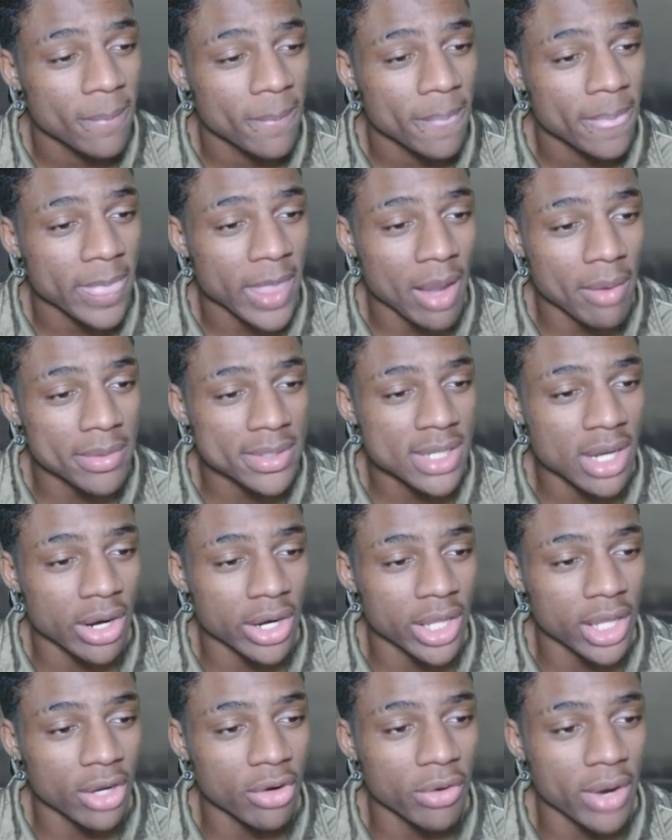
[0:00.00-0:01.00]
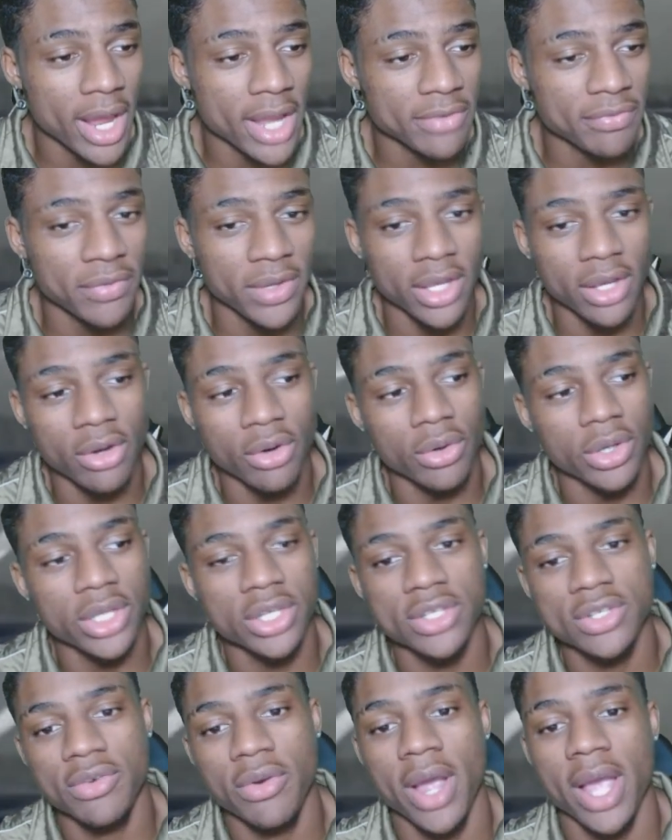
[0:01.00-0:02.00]
That was already a crash vehicle. He
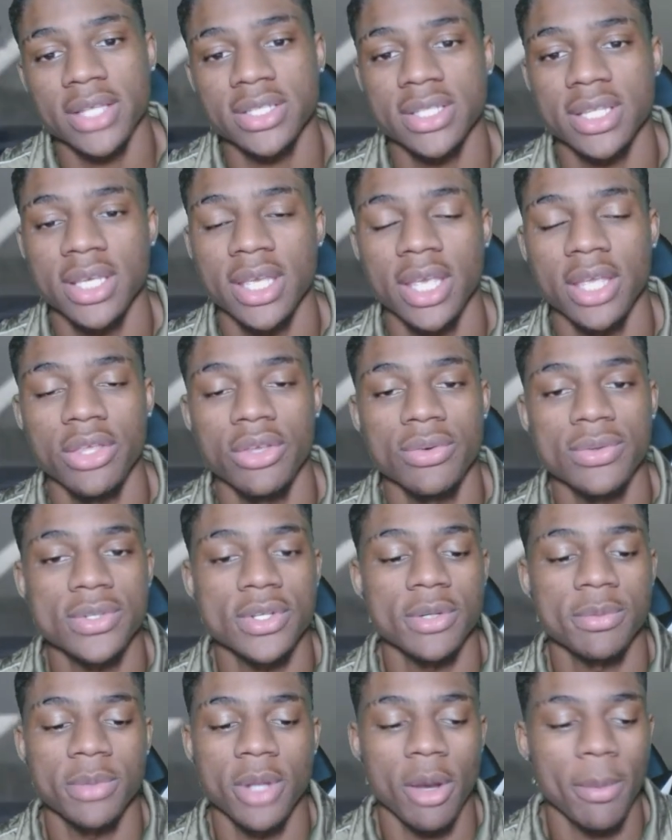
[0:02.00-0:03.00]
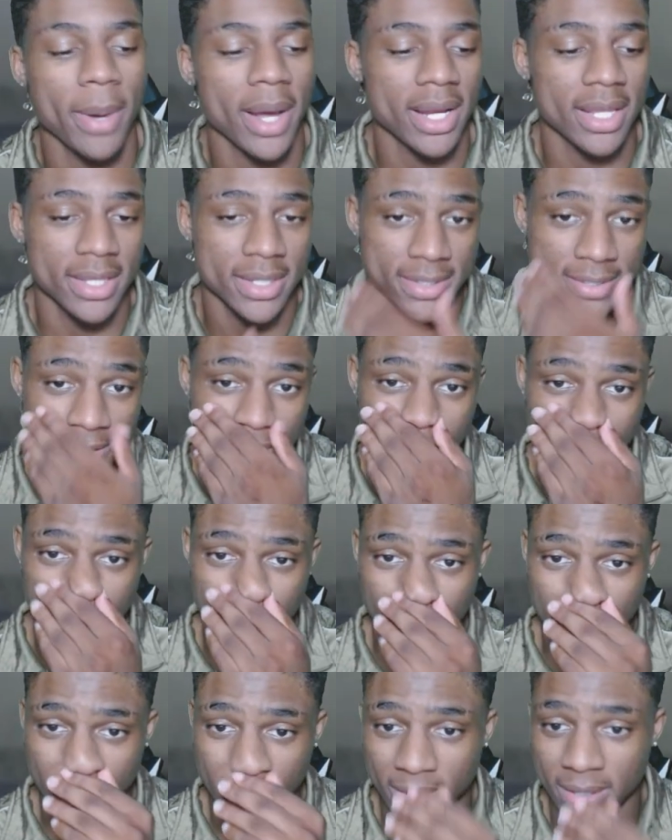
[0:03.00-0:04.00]
just crashed it again, YouTube. Nobody is in
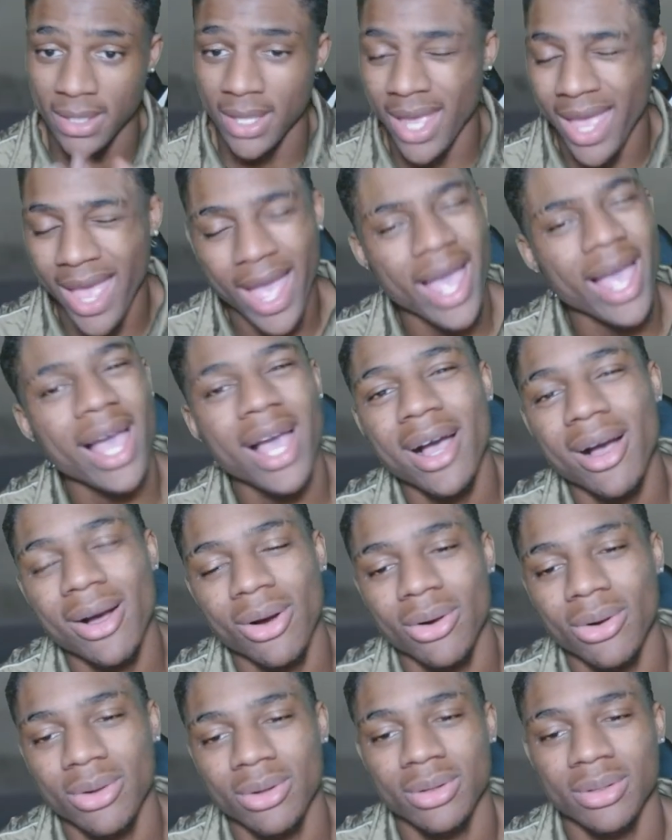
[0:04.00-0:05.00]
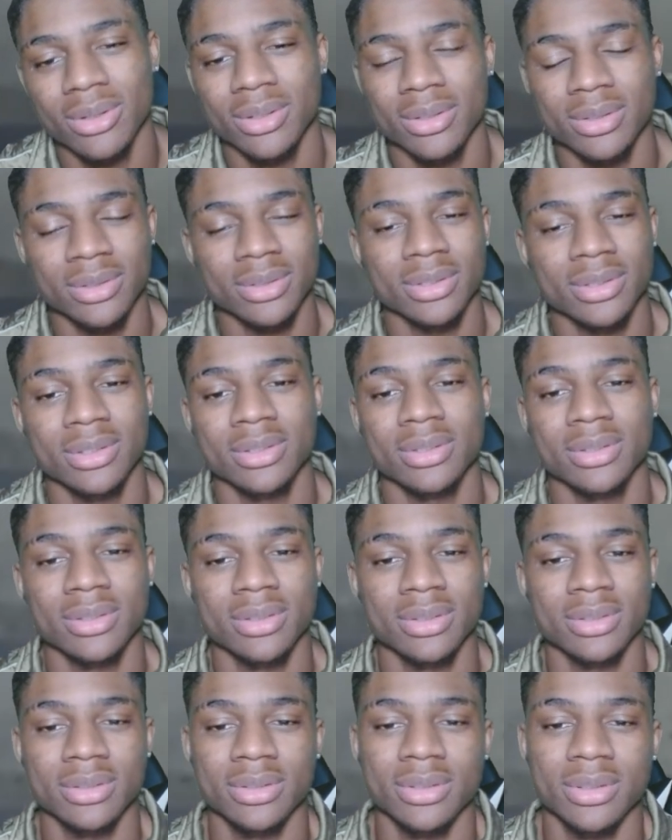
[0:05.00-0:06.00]
there. How?
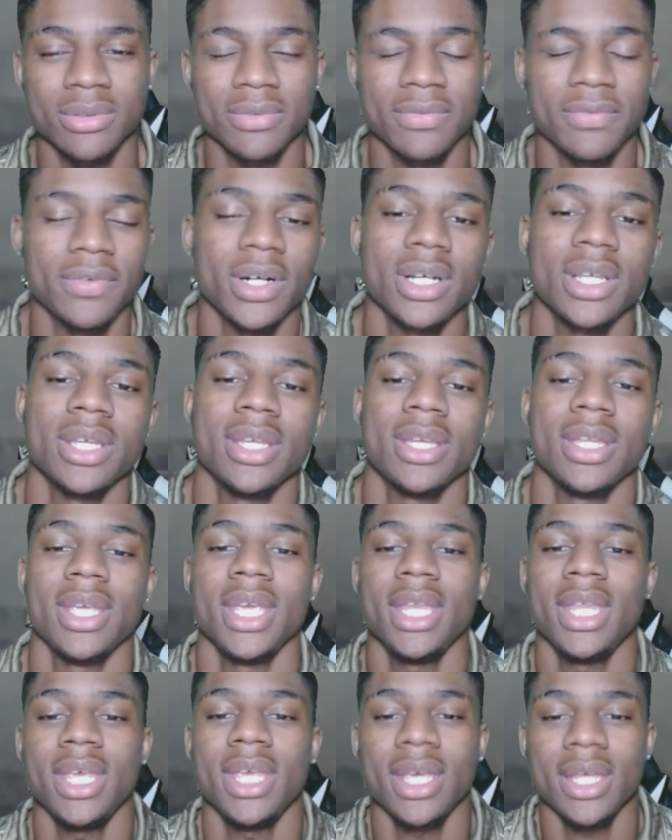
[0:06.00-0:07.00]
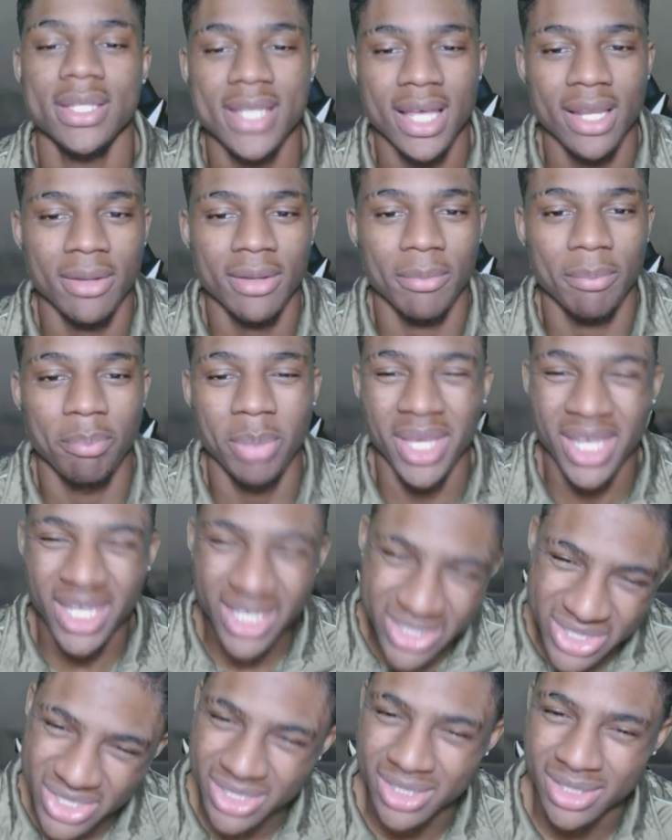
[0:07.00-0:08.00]
Fucking idiot, is that a
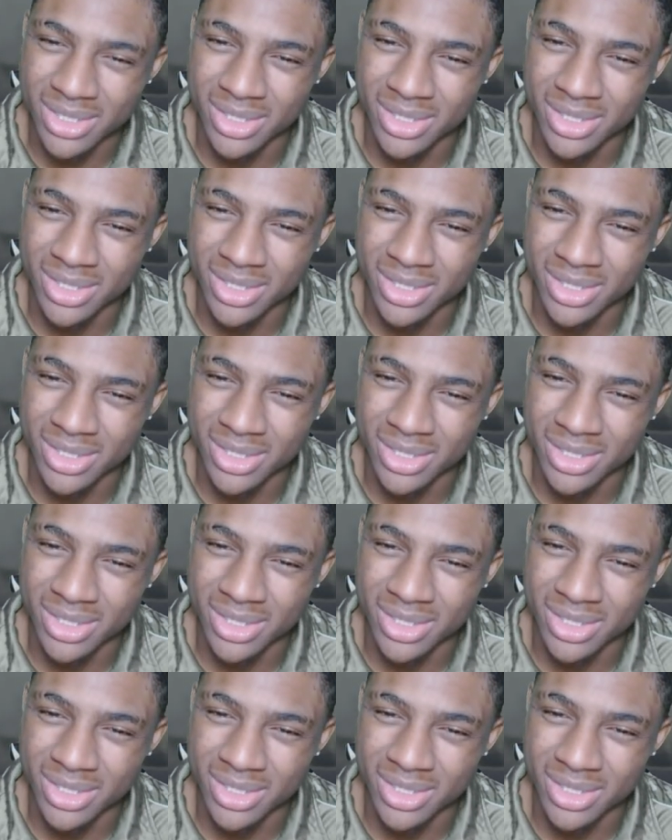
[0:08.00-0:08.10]
bitch?